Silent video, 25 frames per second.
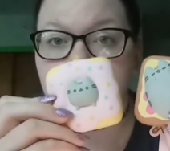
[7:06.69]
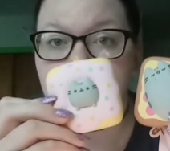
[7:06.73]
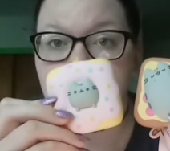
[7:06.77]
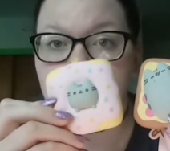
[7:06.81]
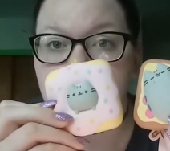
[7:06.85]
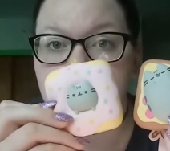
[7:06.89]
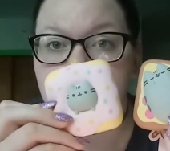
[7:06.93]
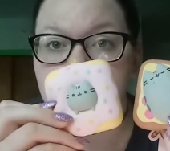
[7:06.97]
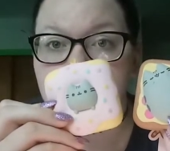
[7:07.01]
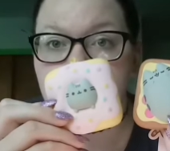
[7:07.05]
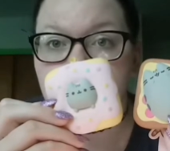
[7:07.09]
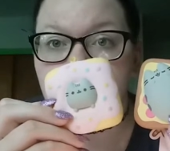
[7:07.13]

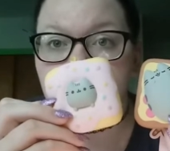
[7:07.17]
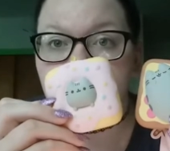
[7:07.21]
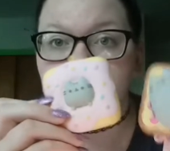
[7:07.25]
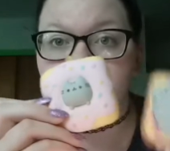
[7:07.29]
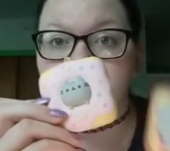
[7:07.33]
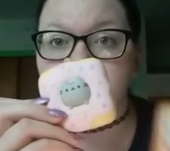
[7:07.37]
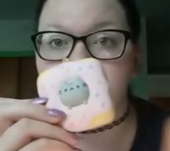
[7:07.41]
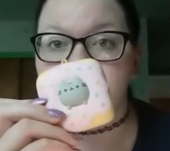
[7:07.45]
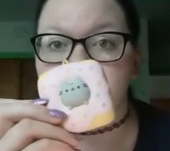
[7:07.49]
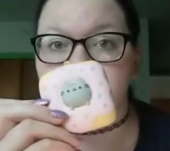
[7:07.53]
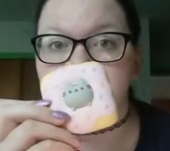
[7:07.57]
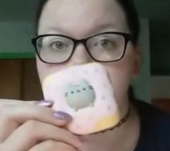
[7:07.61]
these
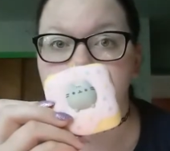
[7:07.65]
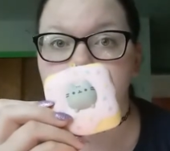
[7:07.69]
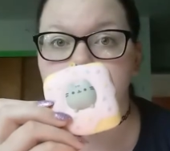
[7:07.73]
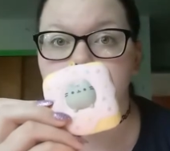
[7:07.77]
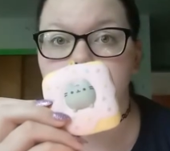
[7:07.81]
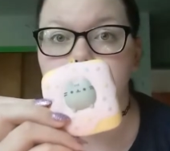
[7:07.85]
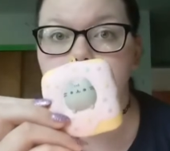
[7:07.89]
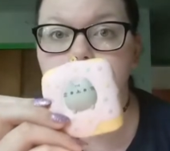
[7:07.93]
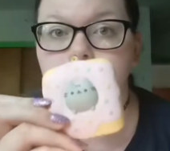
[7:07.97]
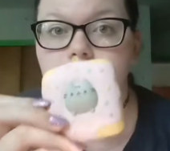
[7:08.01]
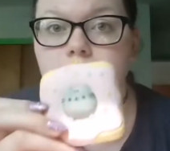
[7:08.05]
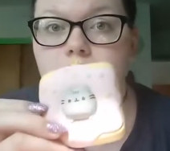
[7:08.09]
2 just
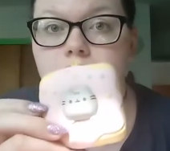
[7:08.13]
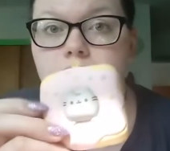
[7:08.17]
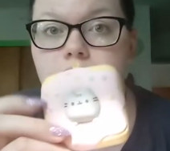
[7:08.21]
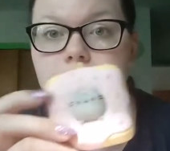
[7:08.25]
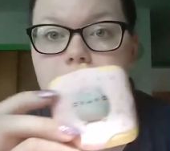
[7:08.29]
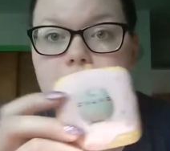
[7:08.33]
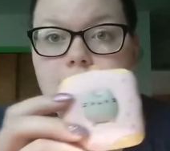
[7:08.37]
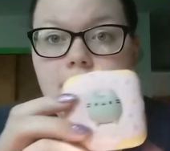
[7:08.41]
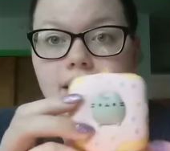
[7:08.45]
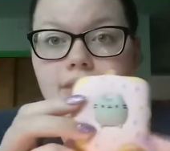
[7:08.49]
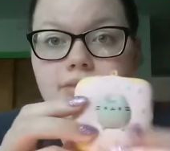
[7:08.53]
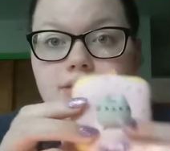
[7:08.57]
to
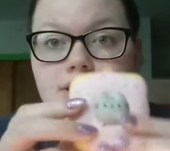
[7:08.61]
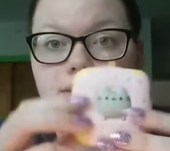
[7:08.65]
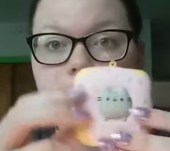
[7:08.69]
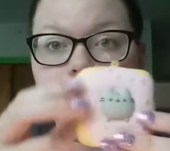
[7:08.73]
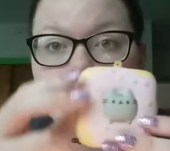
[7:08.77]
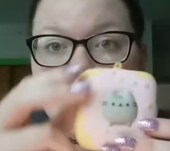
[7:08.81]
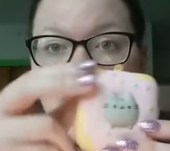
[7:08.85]
save some